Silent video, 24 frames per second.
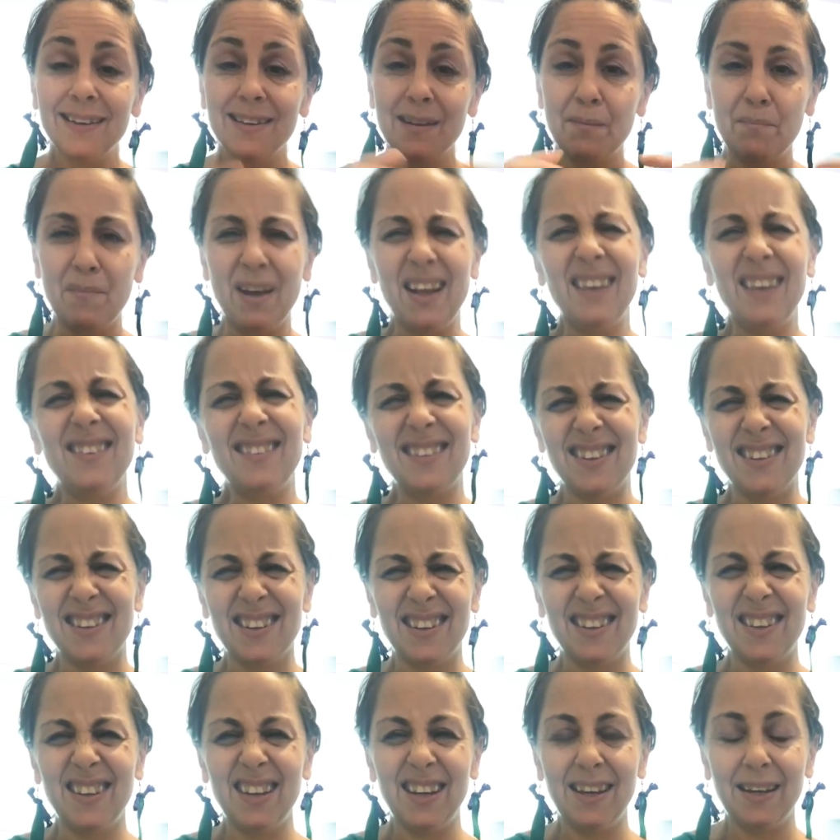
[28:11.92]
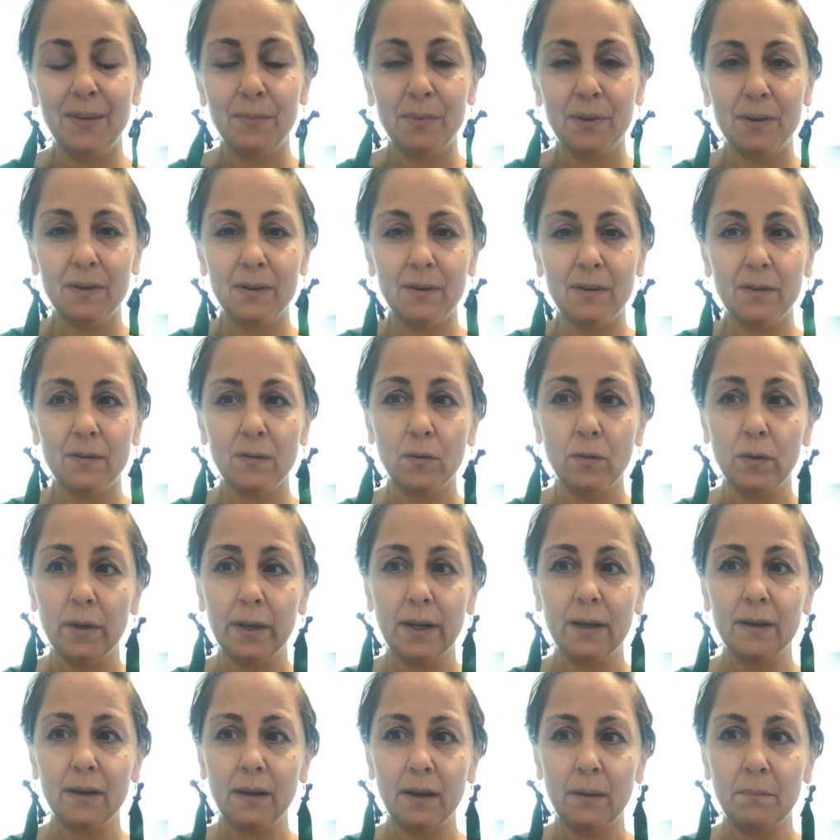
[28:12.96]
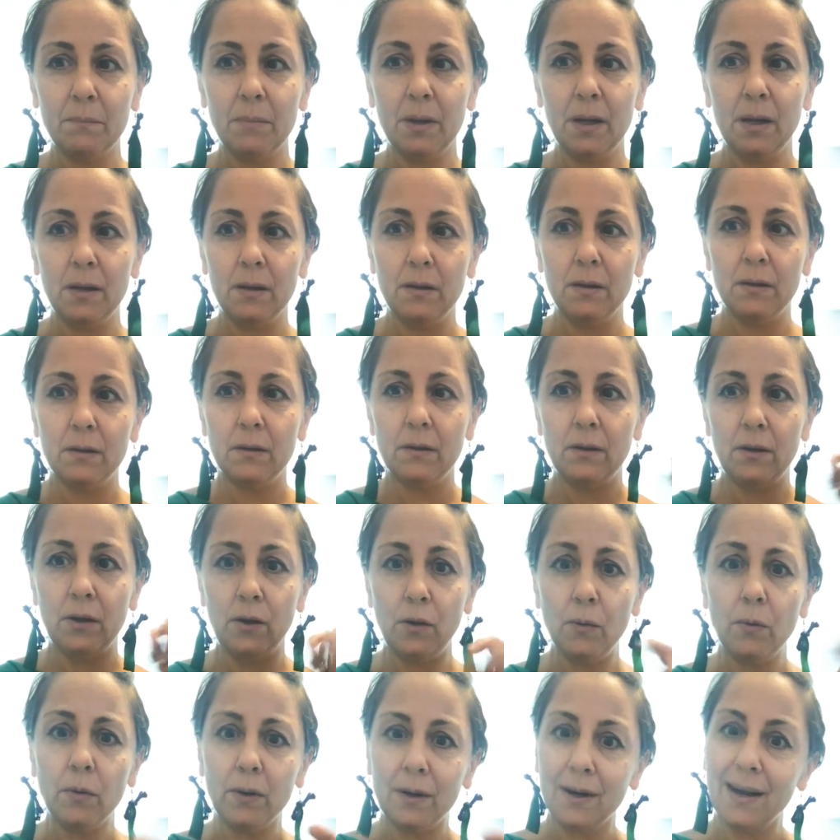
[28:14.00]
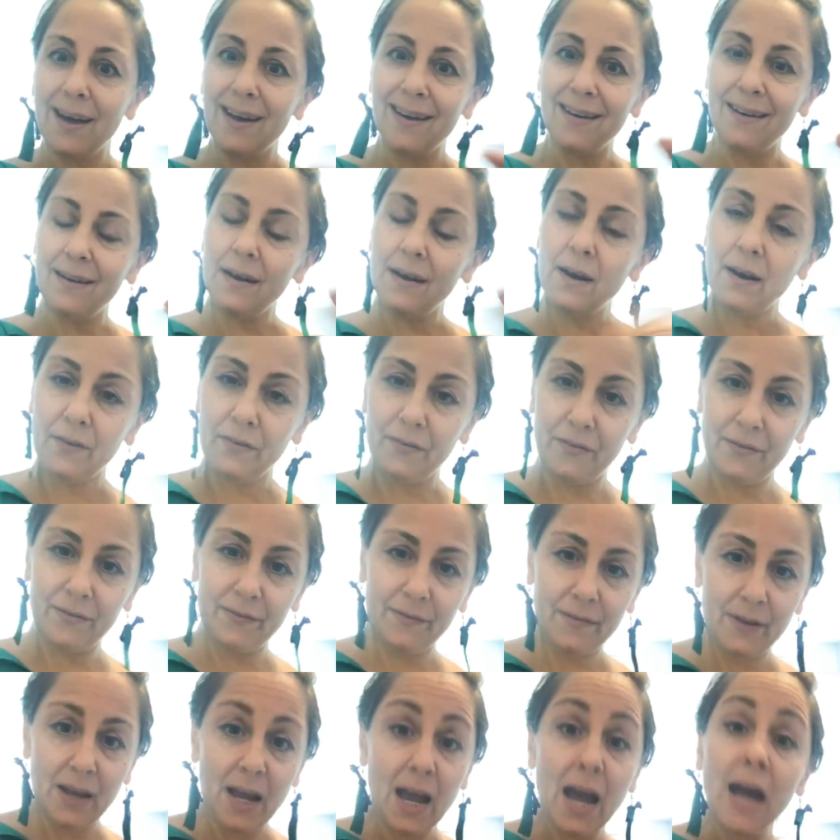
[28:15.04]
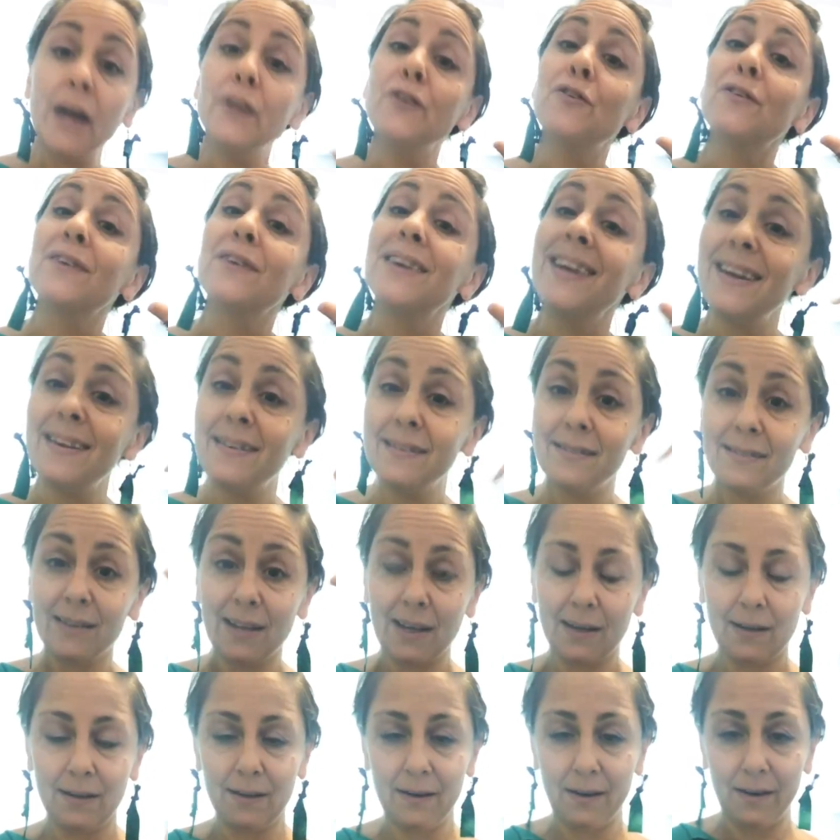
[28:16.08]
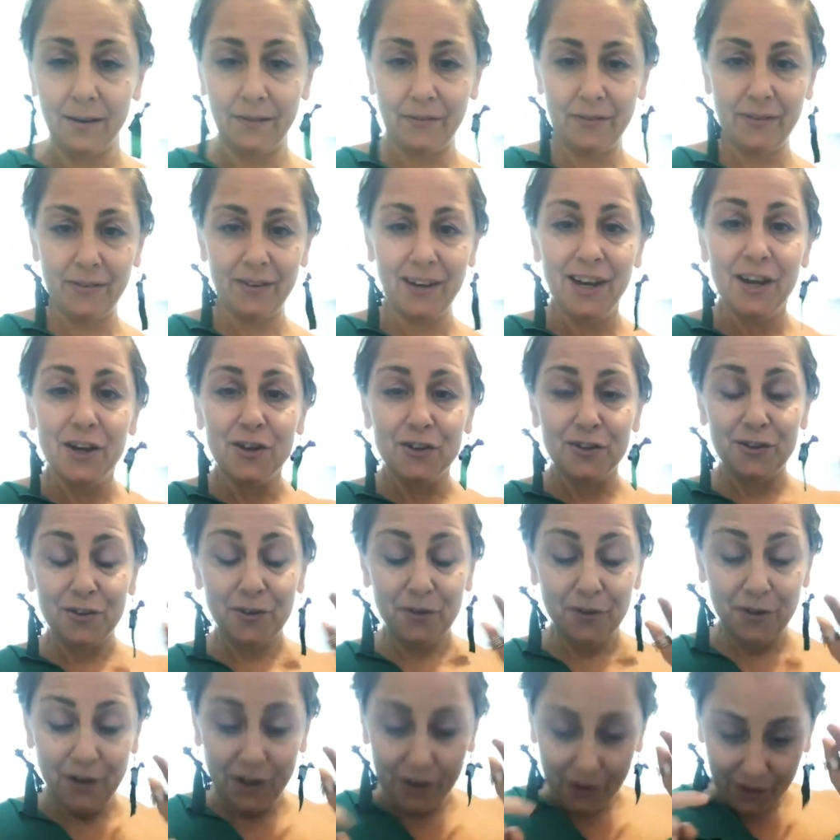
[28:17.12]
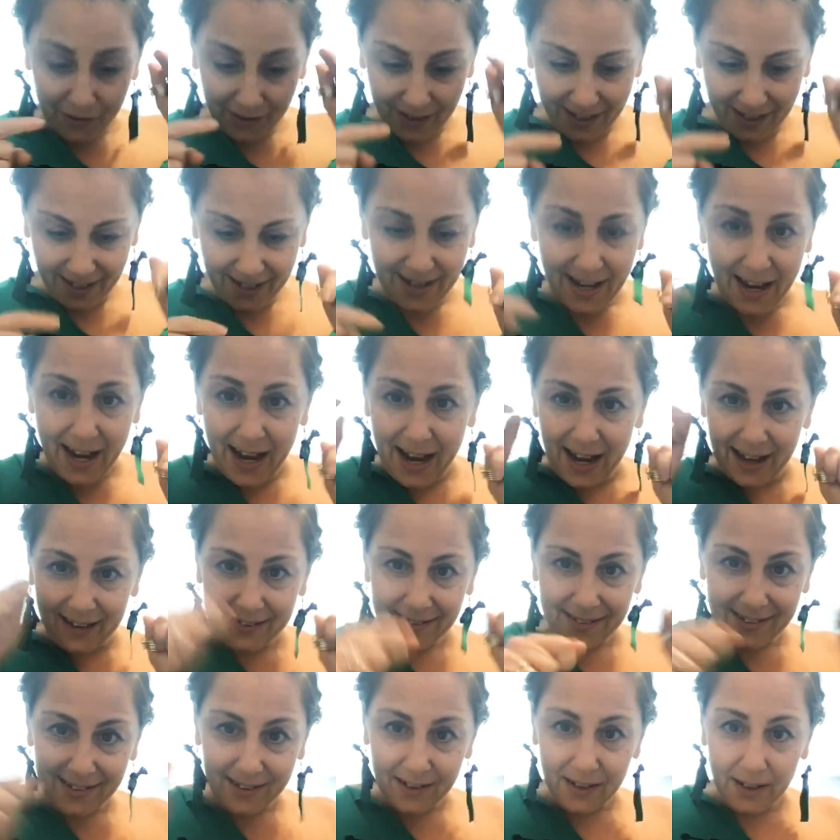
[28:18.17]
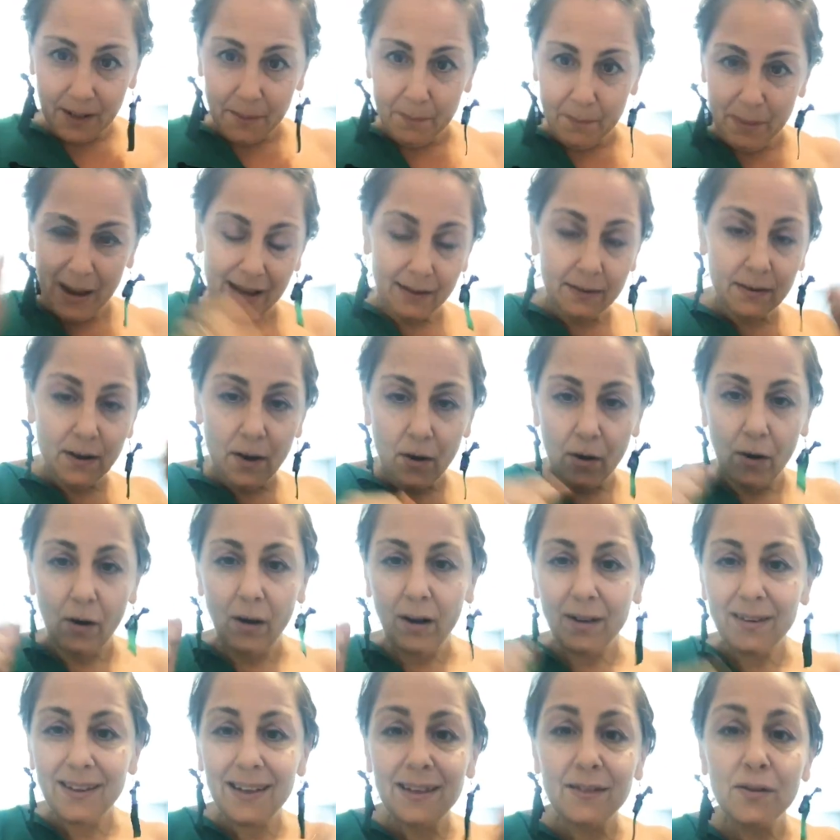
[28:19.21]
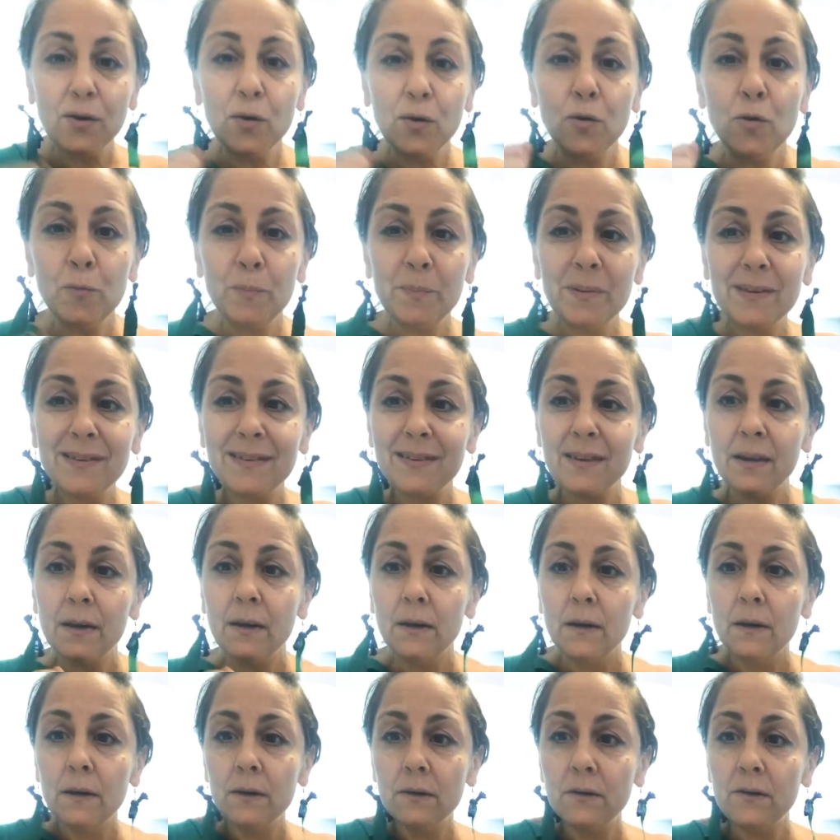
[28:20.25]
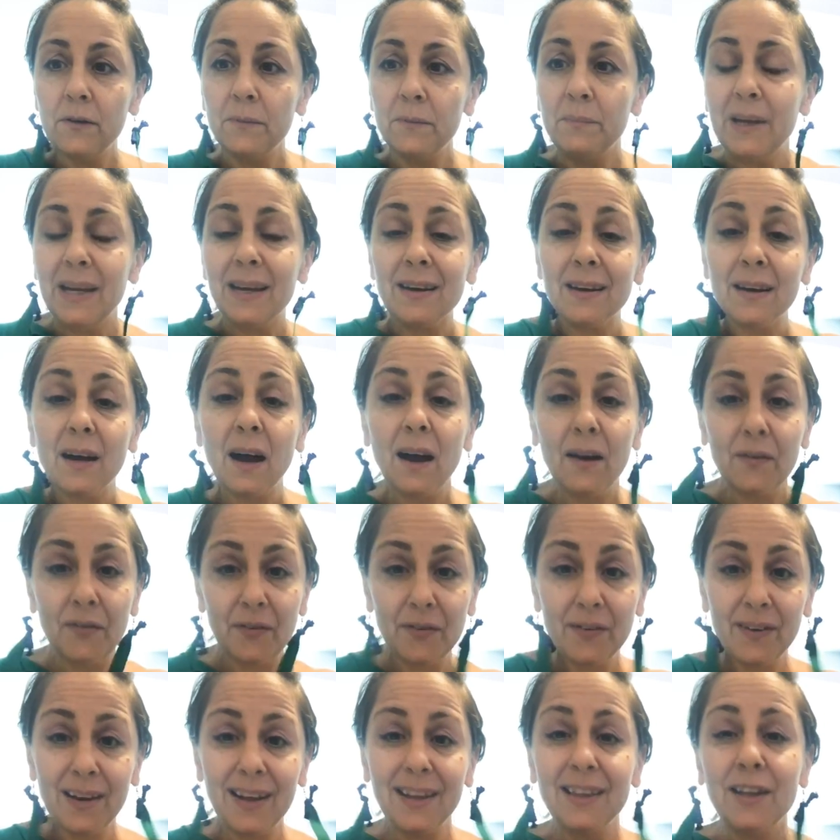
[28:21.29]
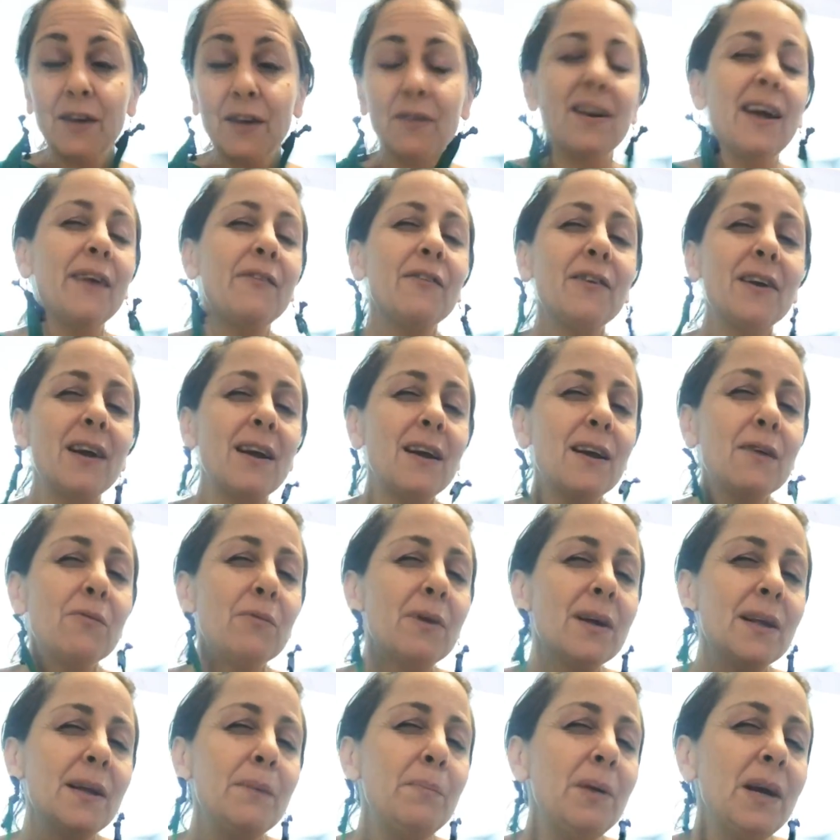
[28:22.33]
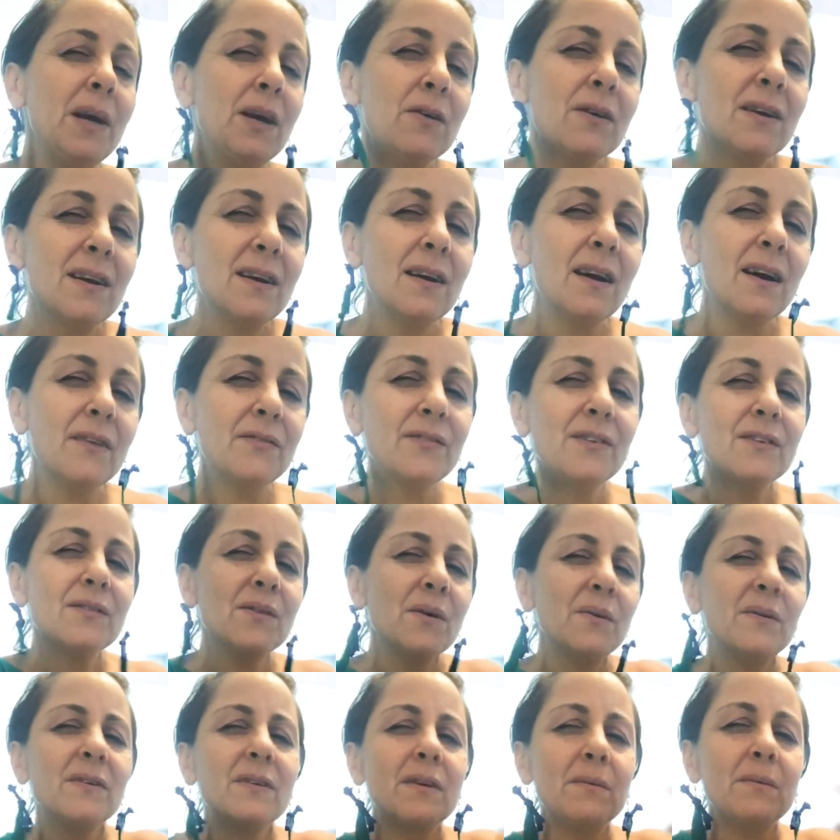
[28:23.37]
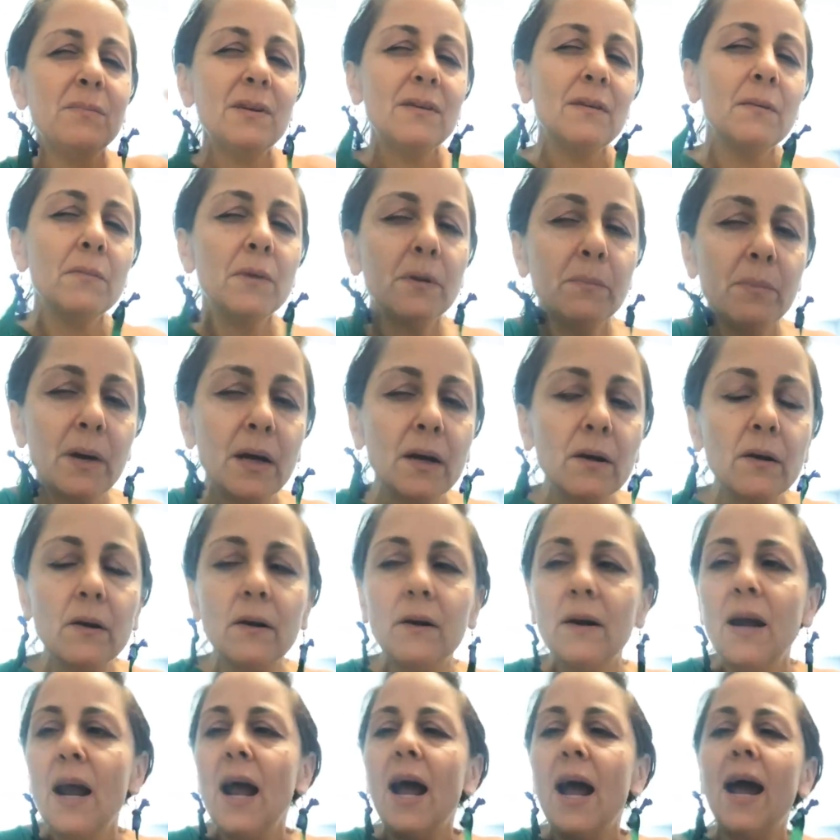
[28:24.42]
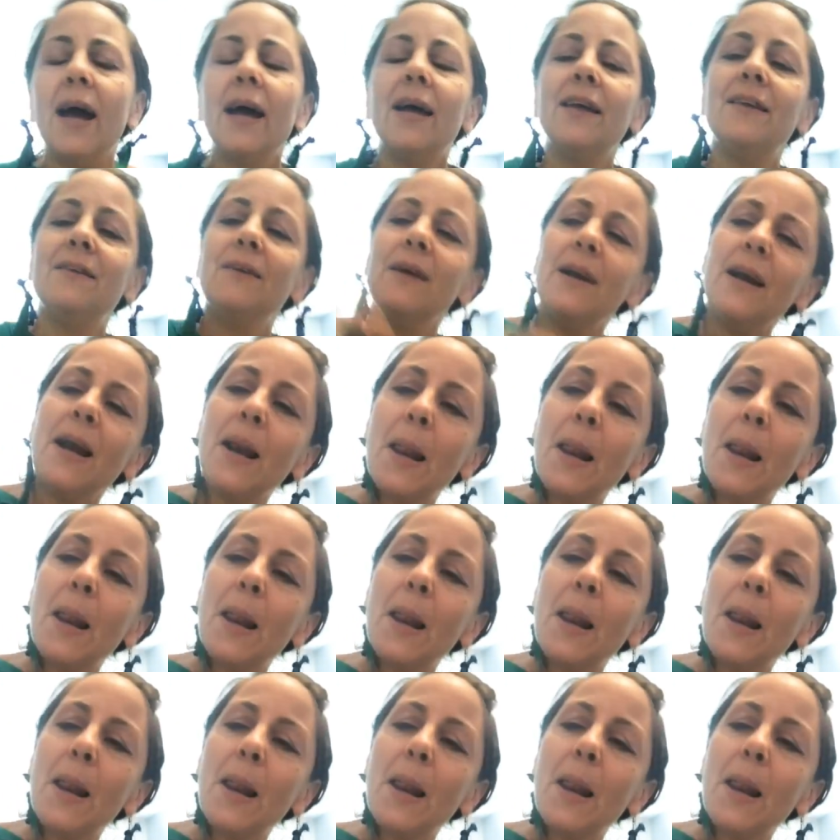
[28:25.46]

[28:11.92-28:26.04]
The message, I think, with schooling can be, you are not enough. And your kid is not enough. So your kid has to pass all these hoops to be enough, and they're never going to really be good enough. There's always going to be someone better. And